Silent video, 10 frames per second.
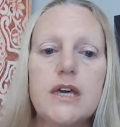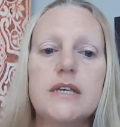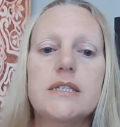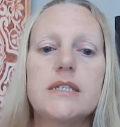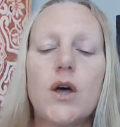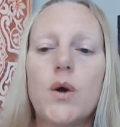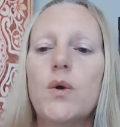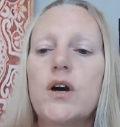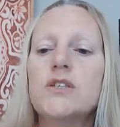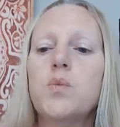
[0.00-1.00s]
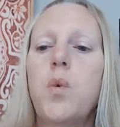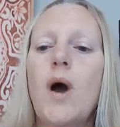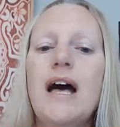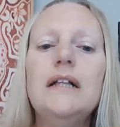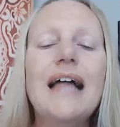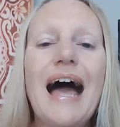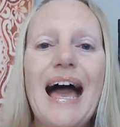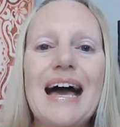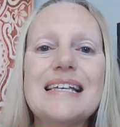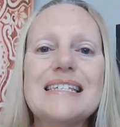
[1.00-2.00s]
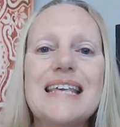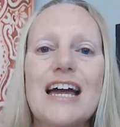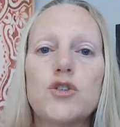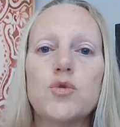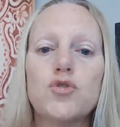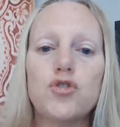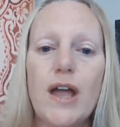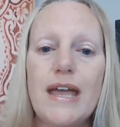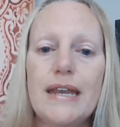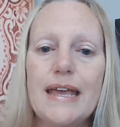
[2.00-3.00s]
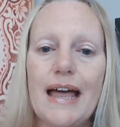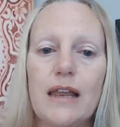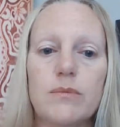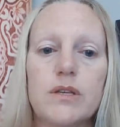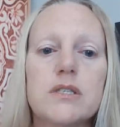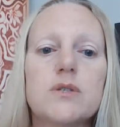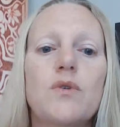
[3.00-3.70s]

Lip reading: So as well as the actual training elements,